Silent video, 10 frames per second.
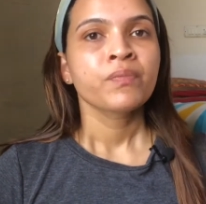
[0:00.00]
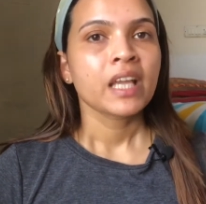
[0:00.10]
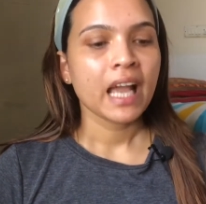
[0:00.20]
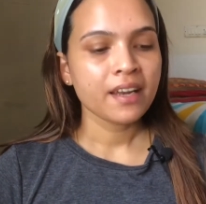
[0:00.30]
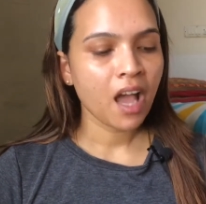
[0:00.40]

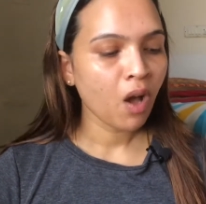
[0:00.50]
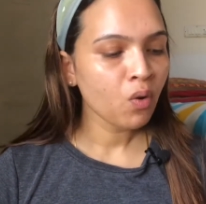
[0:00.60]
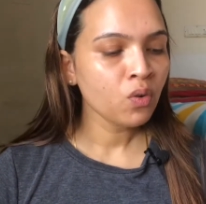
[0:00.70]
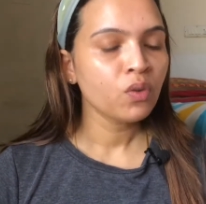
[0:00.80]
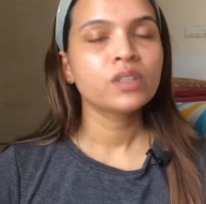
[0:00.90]
and
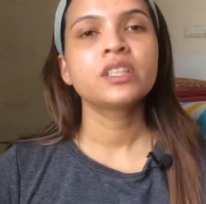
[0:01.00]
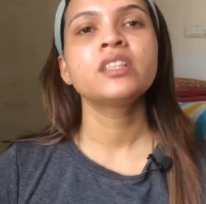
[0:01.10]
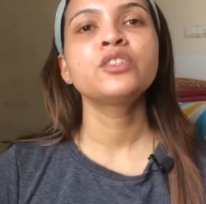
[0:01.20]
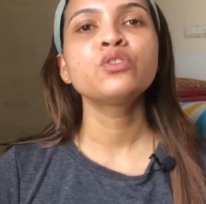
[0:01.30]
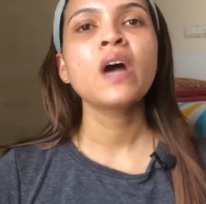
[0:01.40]
now
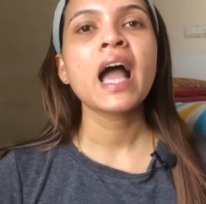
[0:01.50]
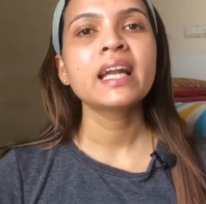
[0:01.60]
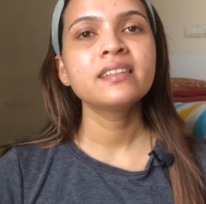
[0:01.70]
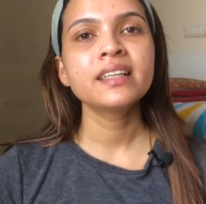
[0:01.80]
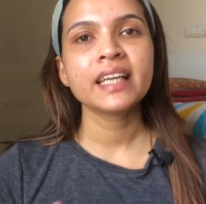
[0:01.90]
just to
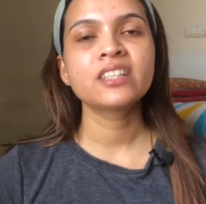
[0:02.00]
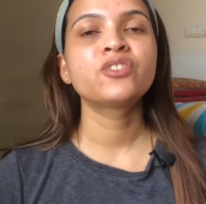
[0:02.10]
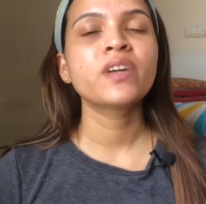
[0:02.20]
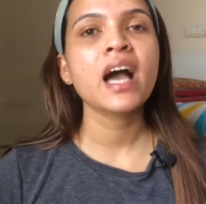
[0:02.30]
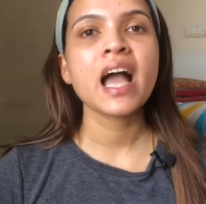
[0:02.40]
add that
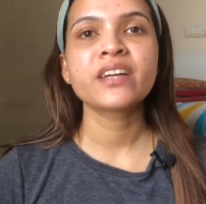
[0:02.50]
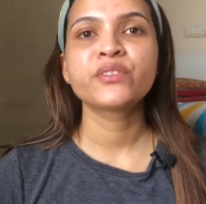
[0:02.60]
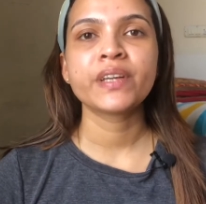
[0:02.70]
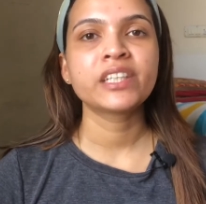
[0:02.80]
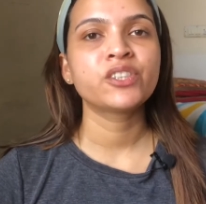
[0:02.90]
extra
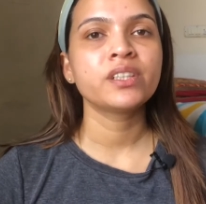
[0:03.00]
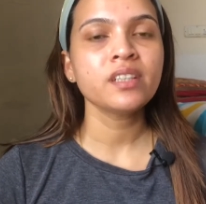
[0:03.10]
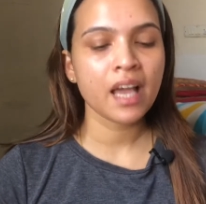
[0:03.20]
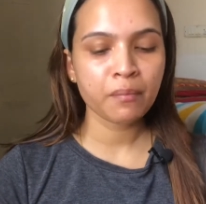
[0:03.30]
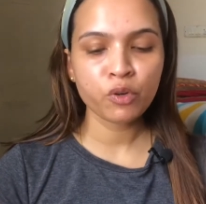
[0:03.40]

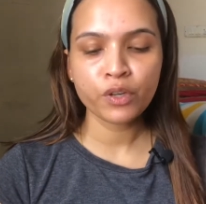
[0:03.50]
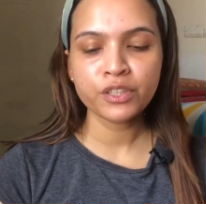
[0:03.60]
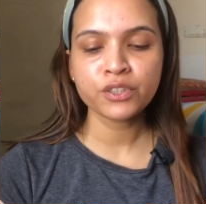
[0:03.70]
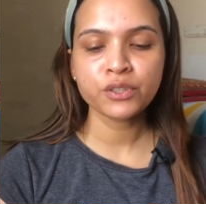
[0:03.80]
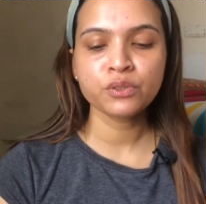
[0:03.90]
hydration I'm going
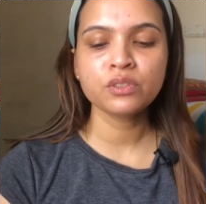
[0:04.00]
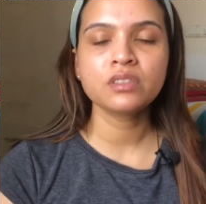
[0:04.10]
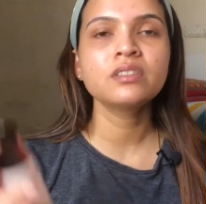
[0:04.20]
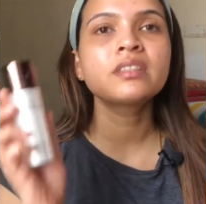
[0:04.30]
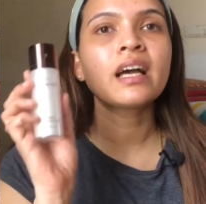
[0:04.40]
to use
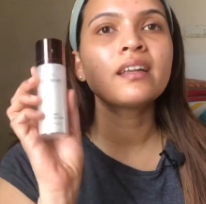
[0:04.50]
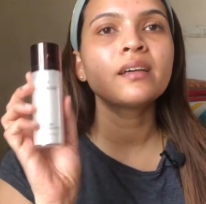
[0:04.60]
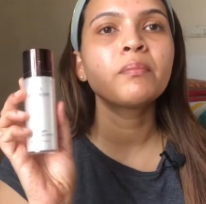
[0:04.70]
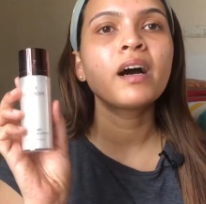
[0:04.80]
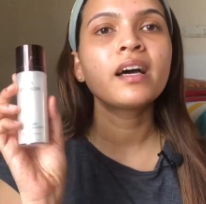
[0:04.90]
this
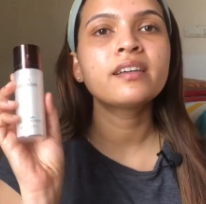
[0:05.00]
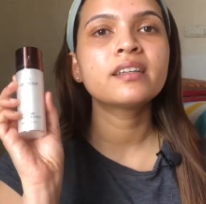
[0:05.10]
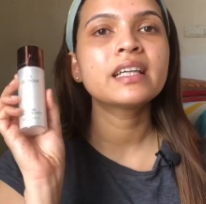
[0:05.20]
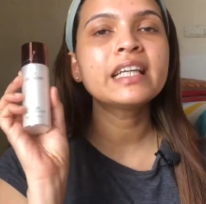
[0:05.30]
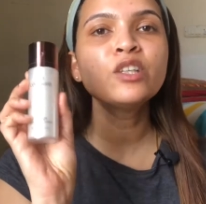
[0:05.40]
Colorbar
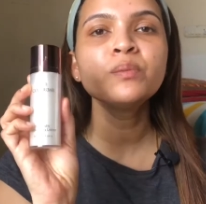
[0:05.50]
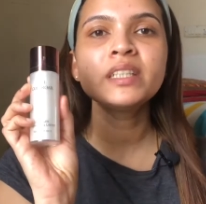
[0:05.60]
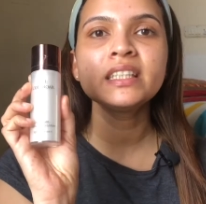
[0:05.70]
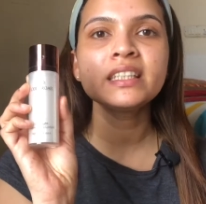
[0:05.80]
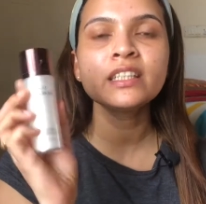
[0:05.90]

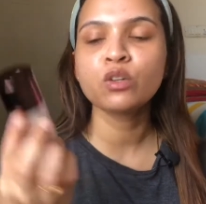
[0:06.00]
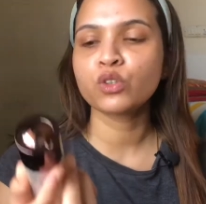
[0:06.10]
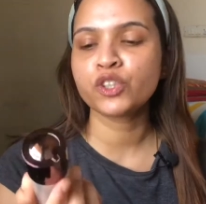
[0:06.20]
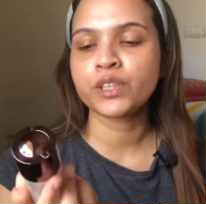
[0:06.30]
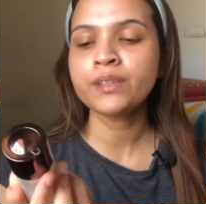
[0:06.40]
illuminating
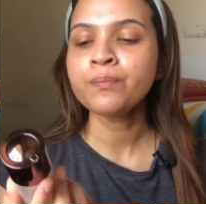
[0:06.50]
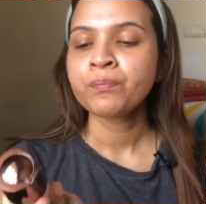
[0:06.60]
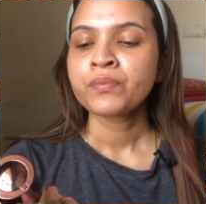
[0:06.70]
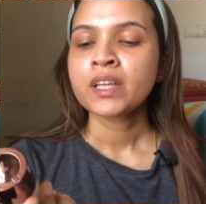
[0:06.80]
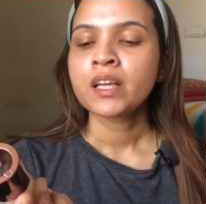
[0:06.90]
lotion
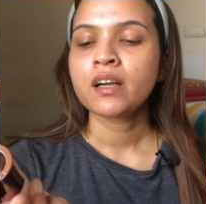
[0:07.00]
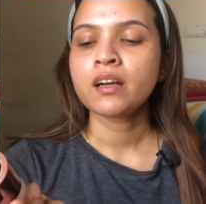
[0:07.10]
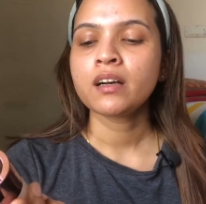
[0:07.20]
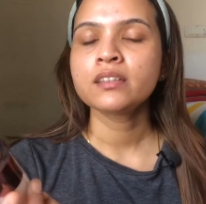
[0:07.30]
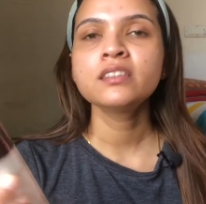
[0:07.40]

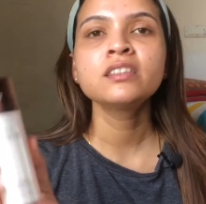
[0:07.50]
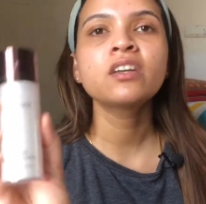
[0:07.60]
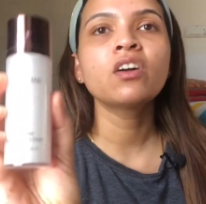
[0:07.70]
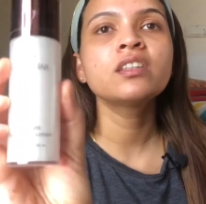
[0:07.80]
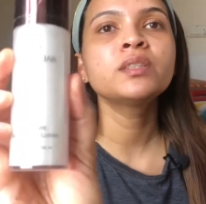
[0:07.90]
uh, this is
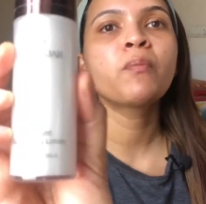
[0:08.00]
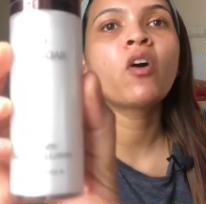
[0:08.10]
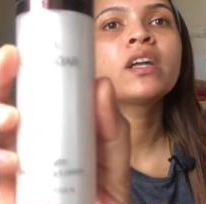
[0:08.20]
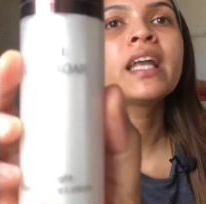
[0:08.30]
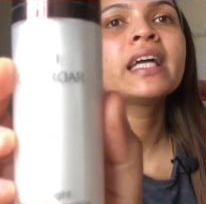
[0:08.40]
called the
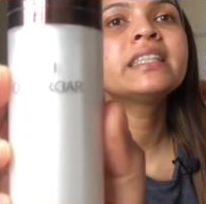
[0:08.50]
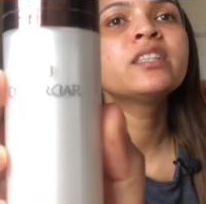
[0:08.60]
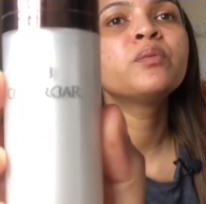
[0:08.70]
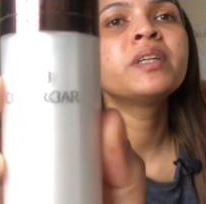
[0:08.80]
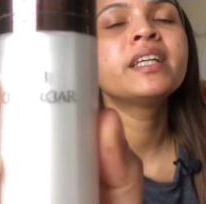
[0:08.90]
spotlight
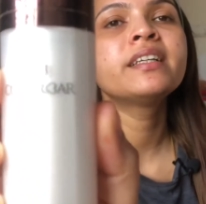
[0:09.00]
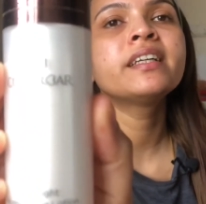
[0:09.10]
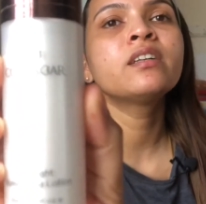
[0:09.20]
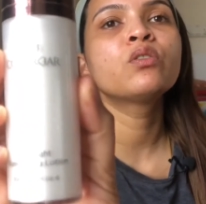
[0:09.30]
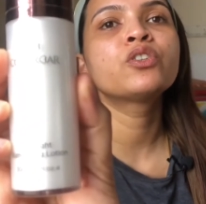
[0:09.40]

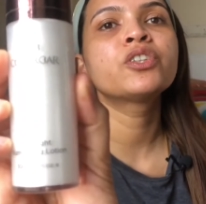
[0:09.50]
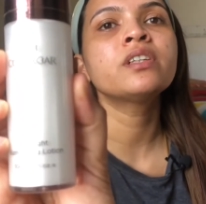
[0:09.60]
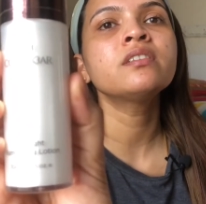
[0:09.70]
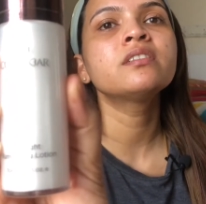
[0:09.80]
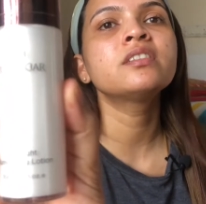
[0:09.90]
illuminating
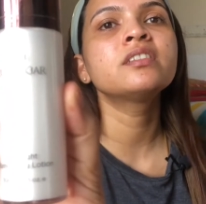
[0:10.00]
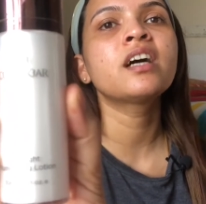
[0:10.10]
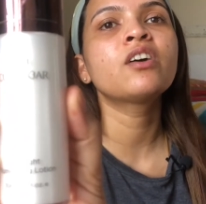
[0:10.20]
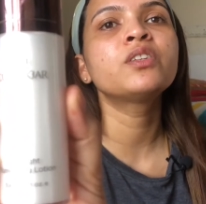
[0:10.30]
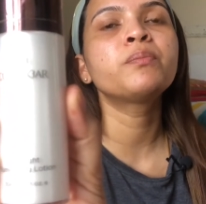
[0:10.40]
lotion this is
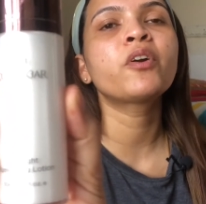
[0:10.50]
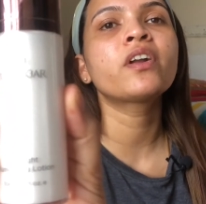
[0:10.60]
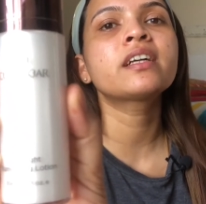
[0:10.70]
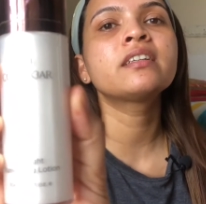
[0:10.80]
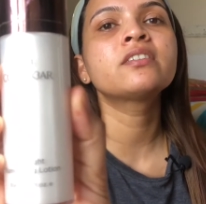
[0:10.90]
how the
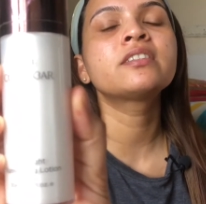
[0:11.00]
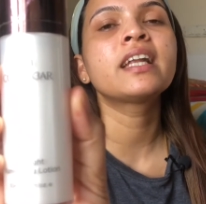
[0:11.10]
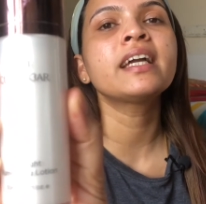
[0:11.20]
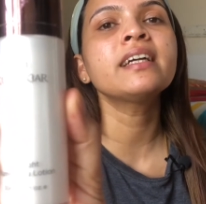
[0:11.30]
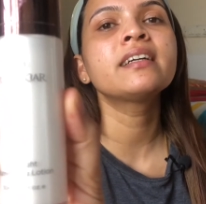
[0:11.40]
product looks like